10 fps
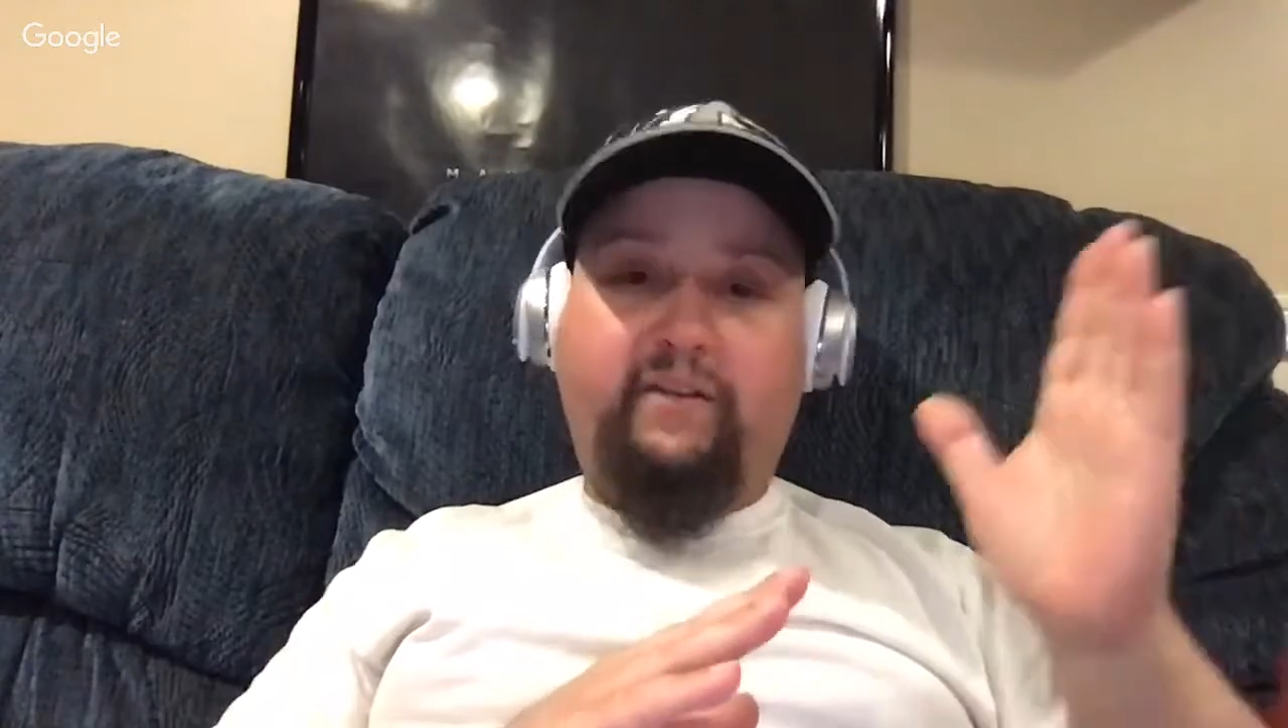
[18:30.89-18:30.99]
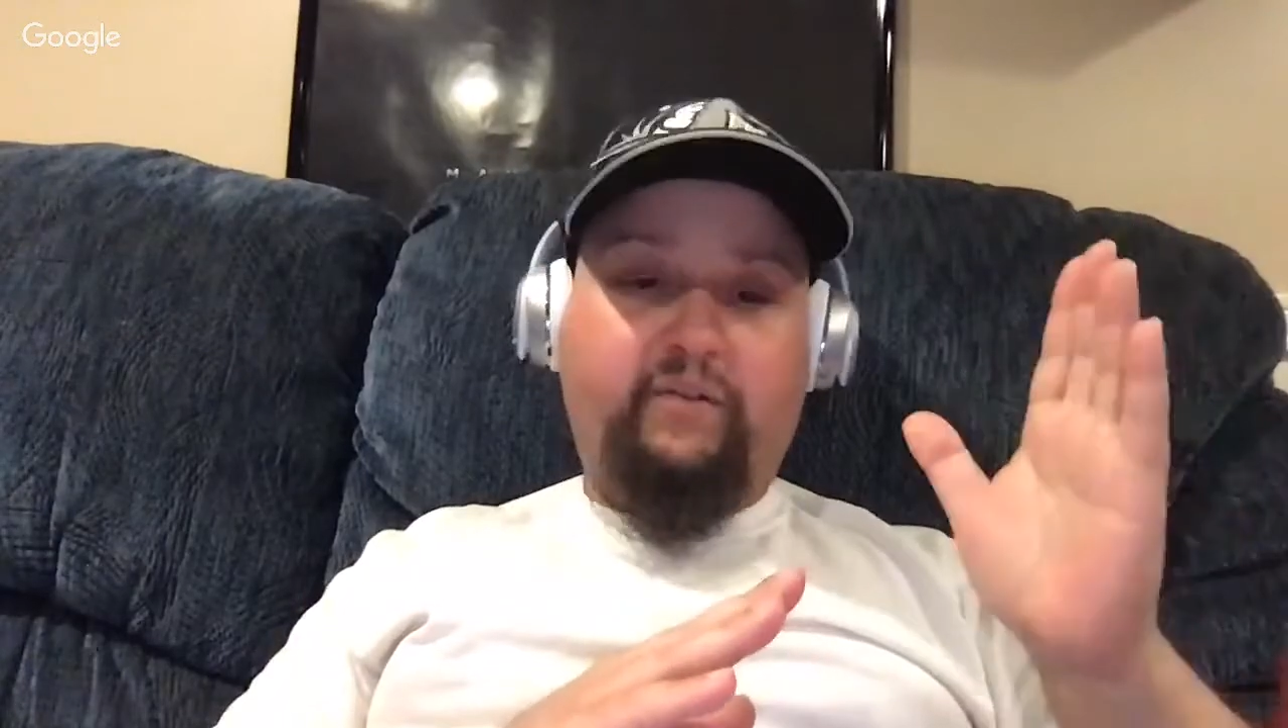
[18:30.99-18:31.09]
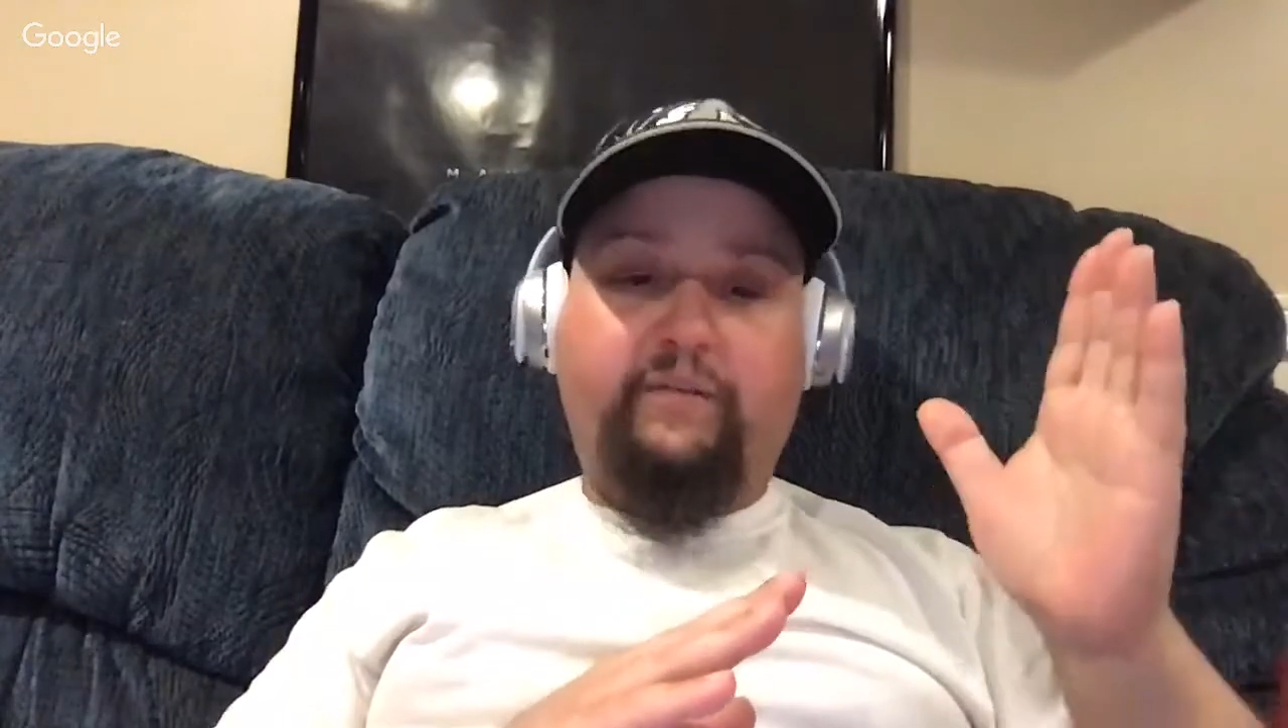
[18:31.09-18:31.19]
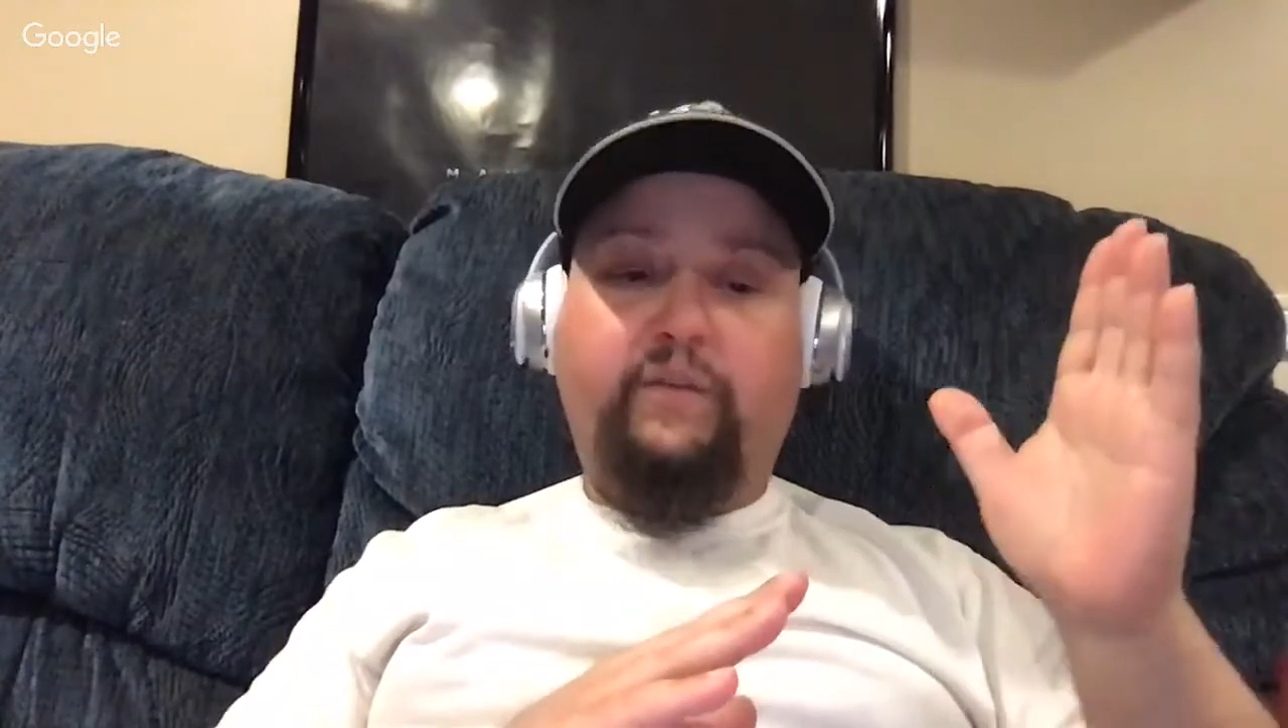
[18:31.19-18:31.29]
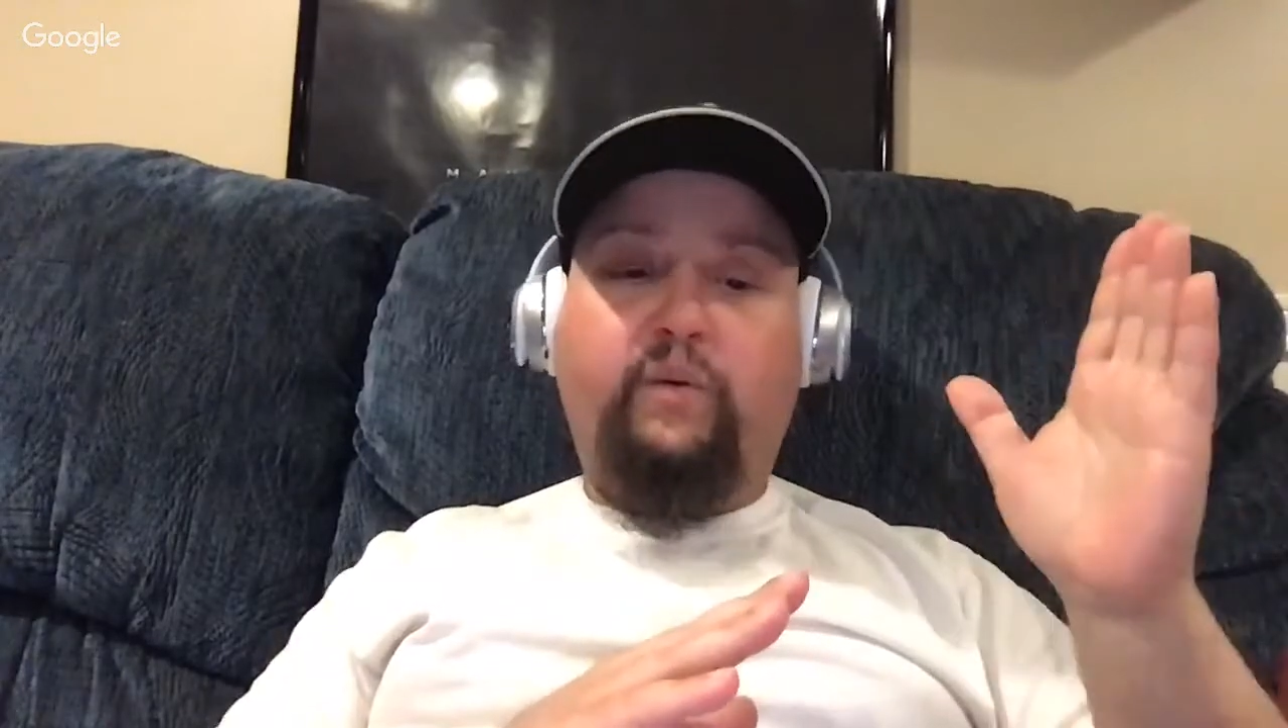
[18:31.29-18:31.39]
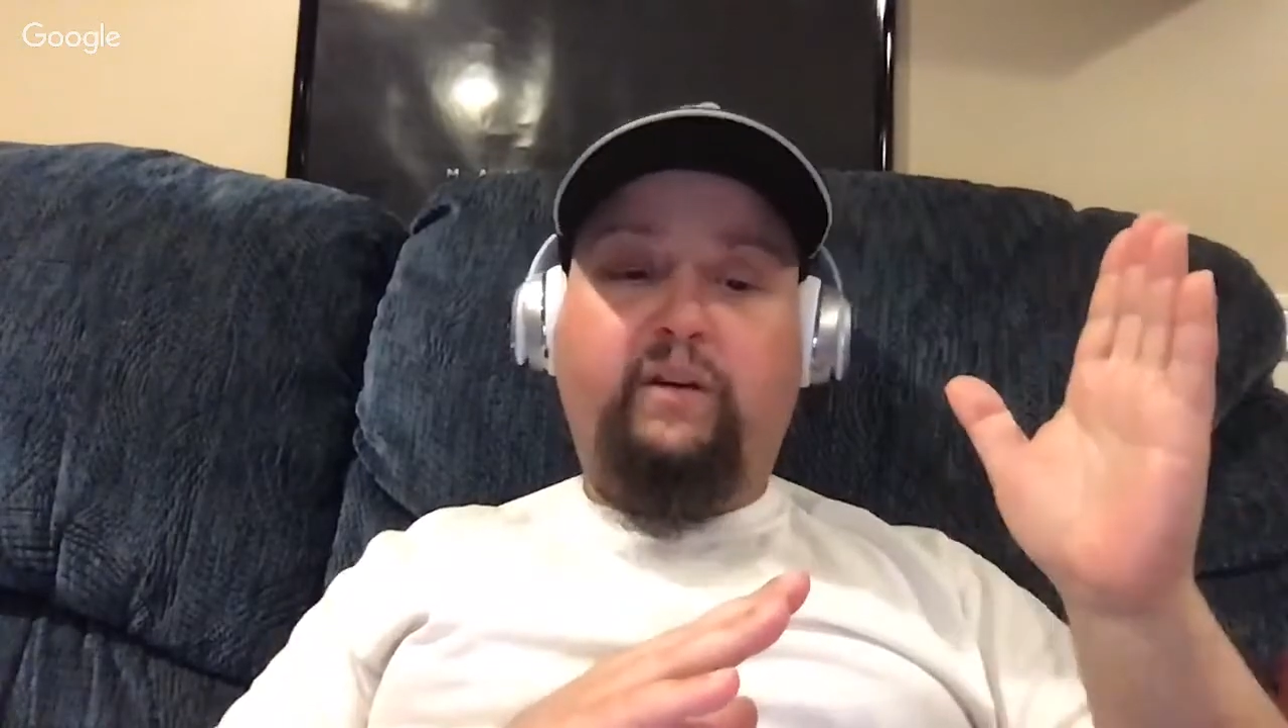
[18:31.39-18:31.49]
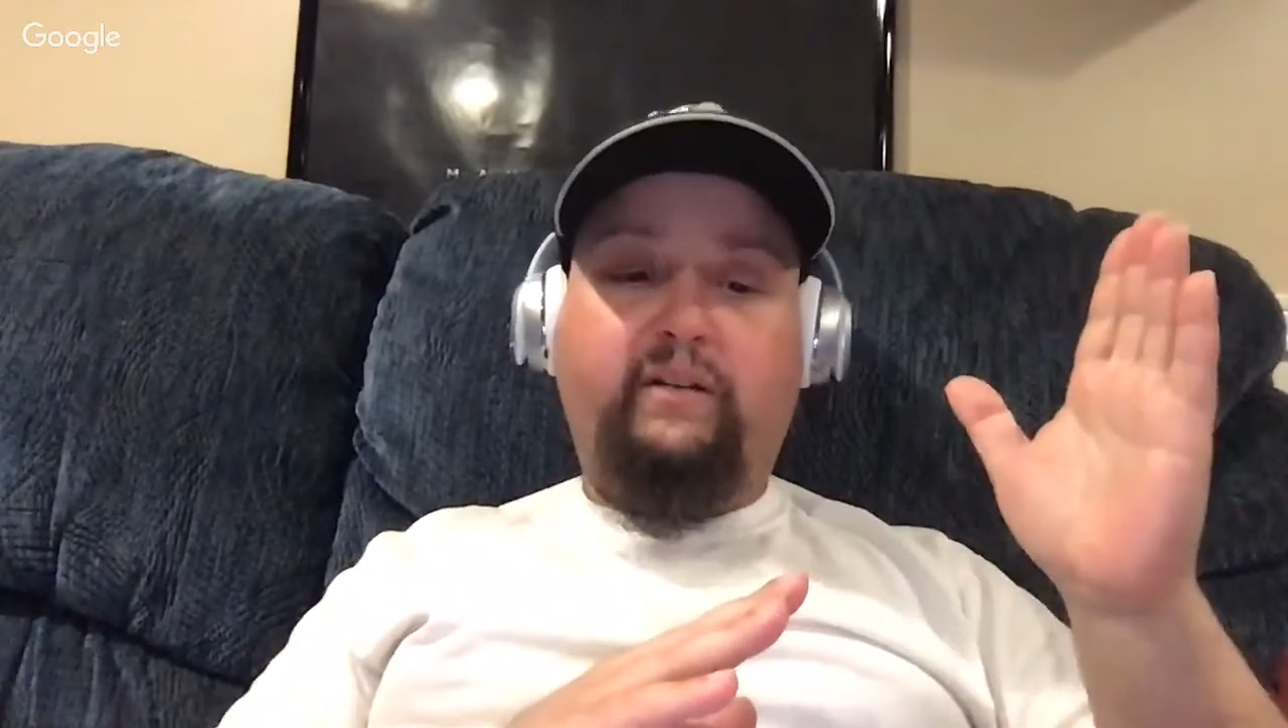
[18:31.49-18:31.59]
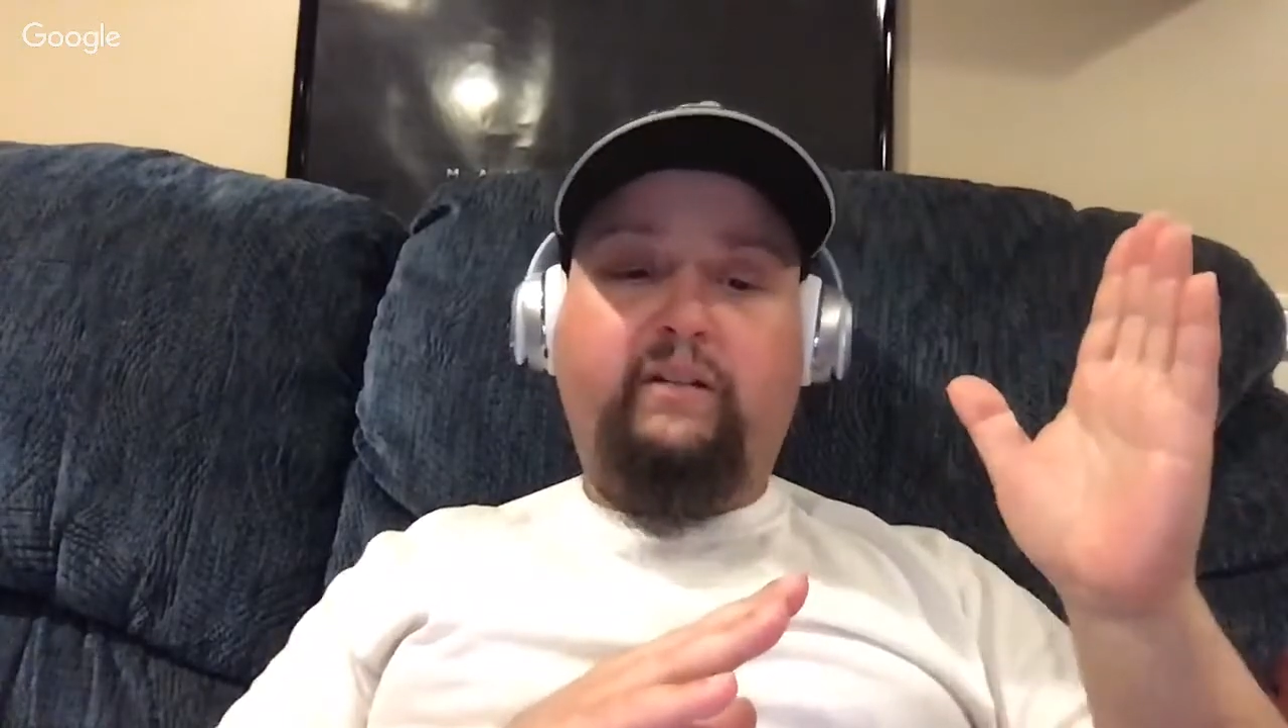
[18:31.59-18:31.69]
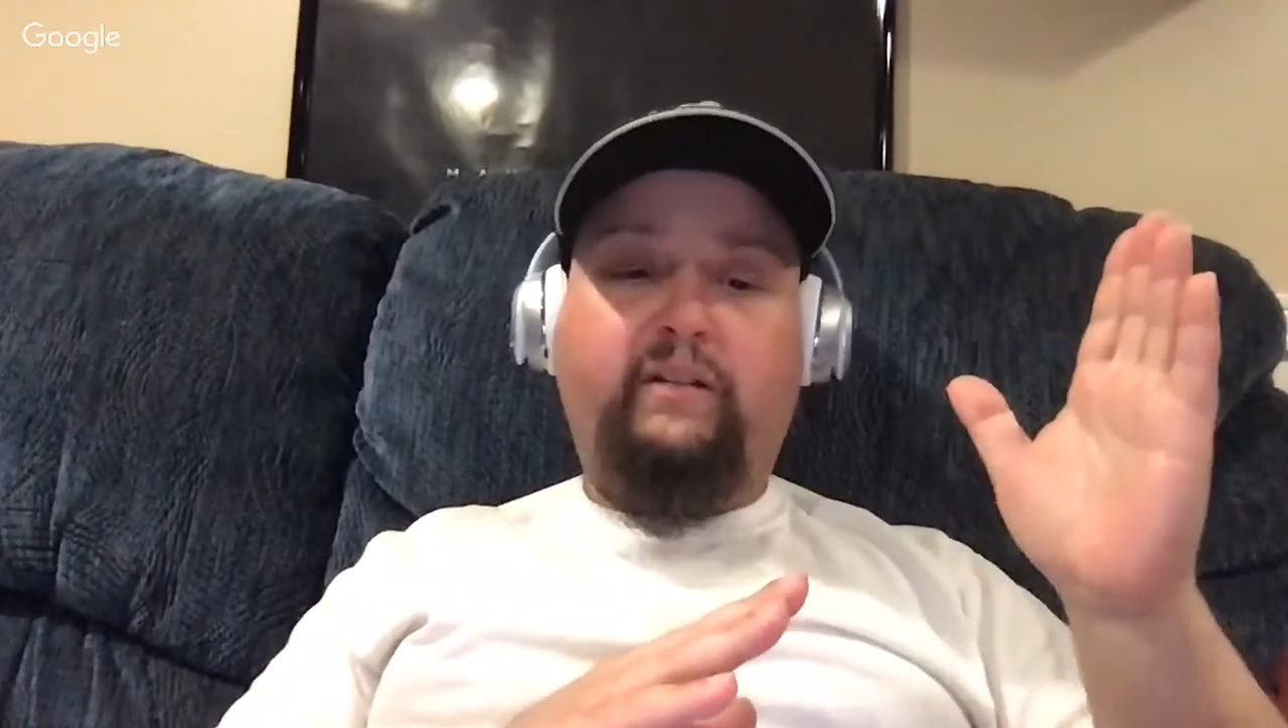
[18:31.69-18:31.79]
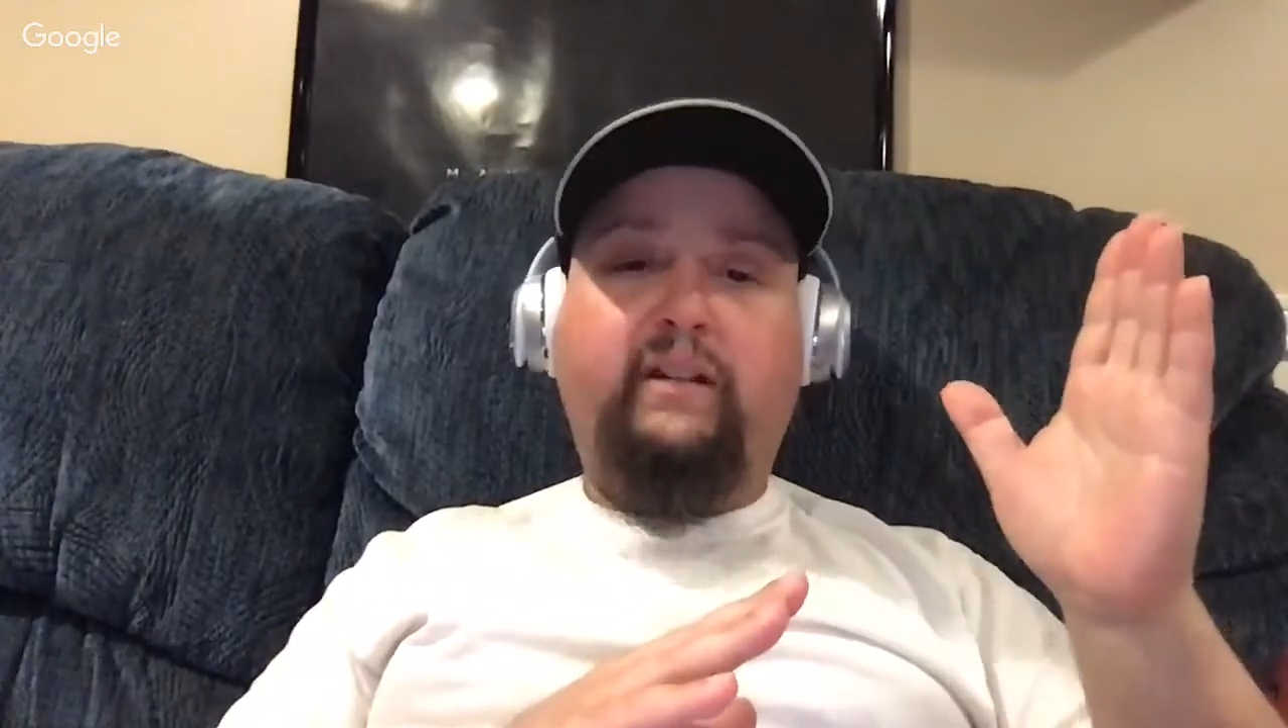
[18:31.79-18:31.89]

if you will,